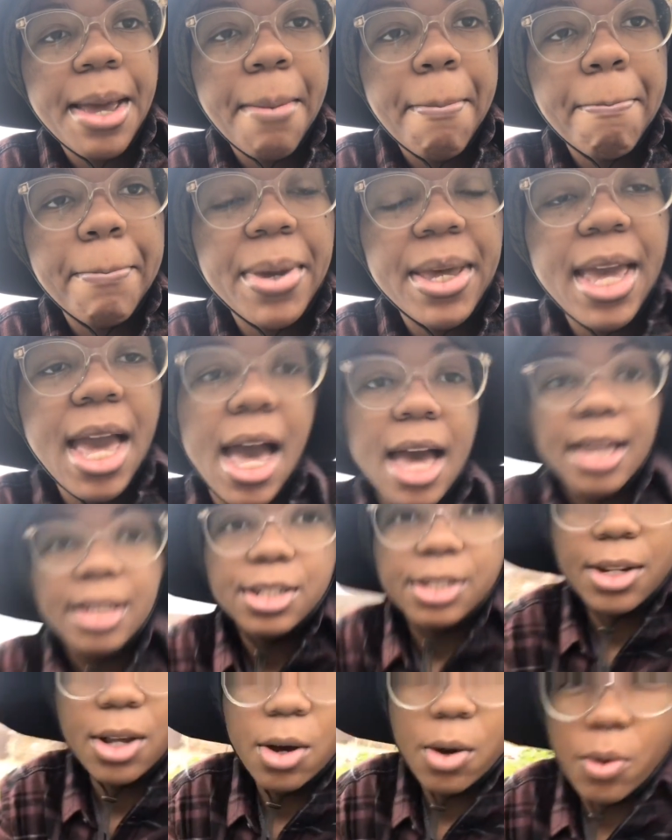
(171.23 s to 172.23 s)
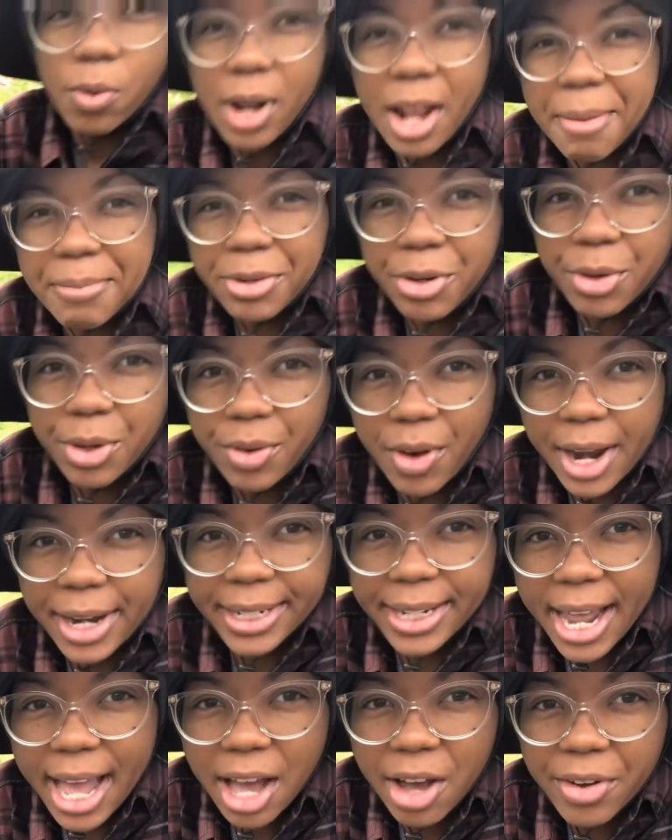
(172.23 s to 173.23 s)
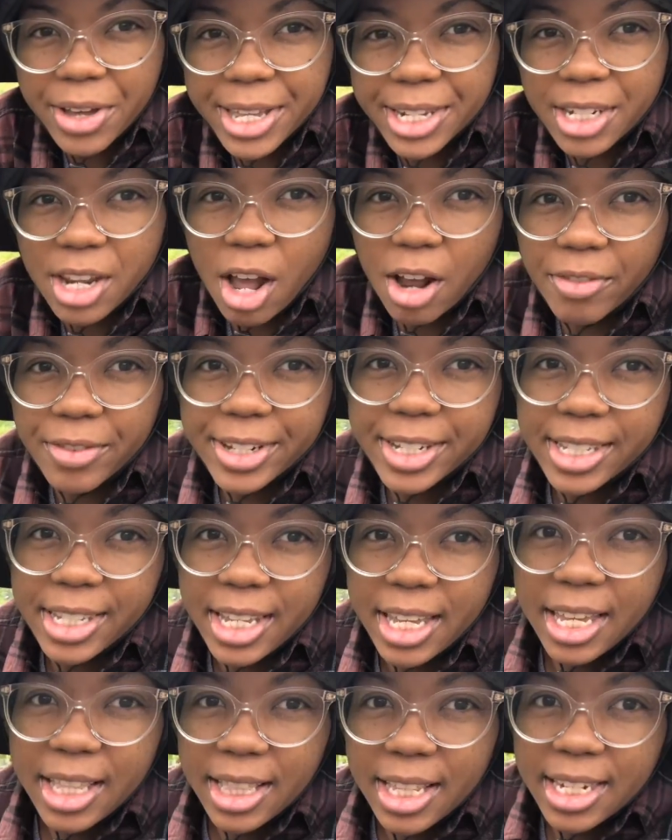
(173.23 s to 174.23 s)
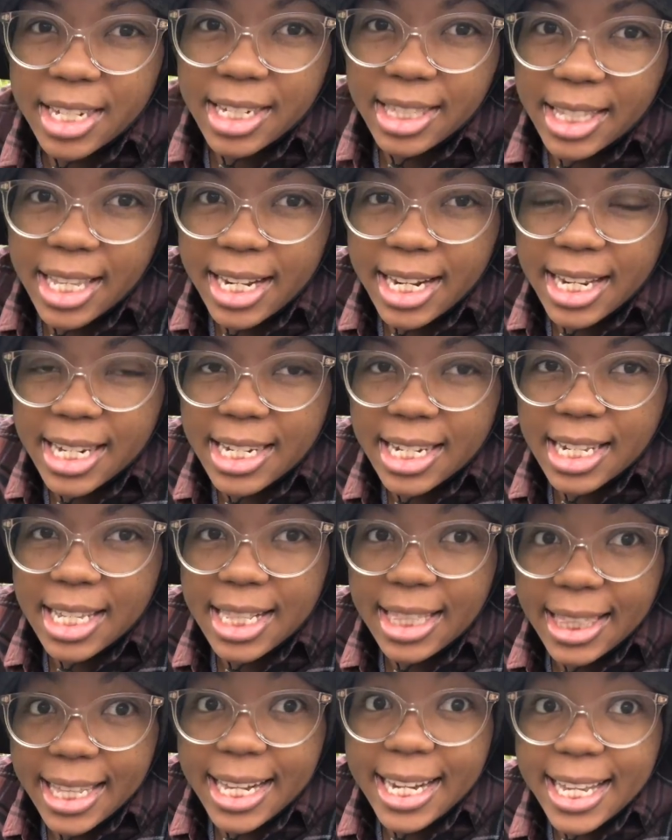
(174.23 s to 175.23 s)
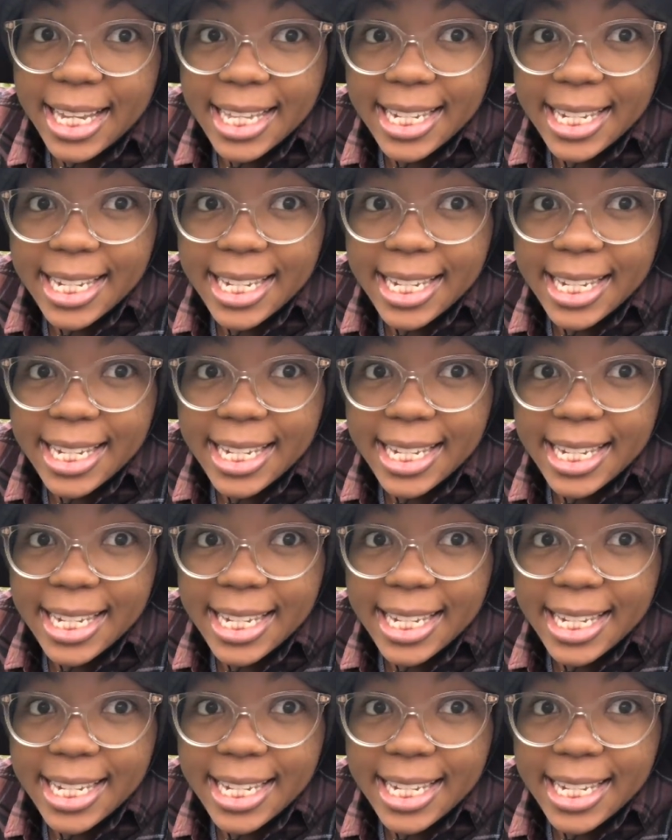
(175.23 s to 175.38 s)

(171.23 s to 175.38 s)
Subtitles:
But yeah, so what I'm doing right now is harvesting this Linux